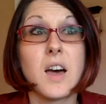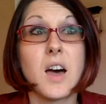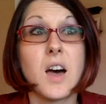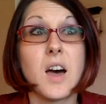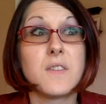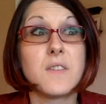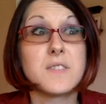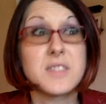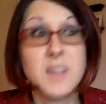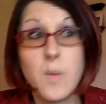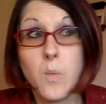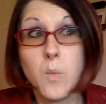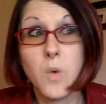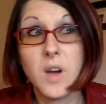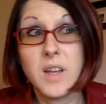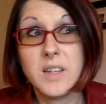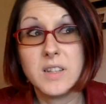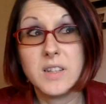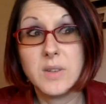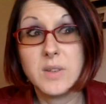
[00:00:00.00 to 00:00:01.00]
of
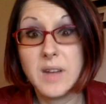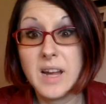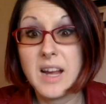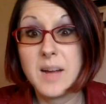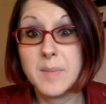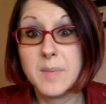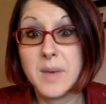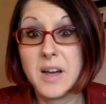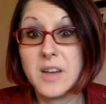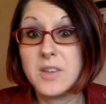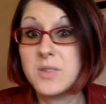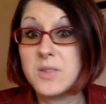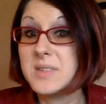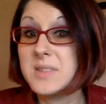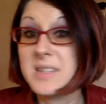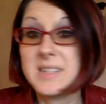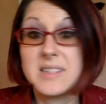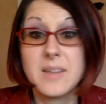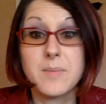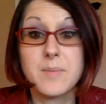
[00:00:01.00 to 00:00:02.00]
someone you care about, you
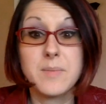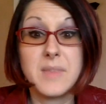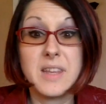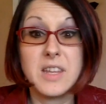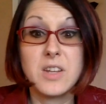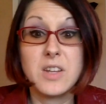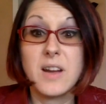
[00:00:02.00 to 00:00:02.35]
see something,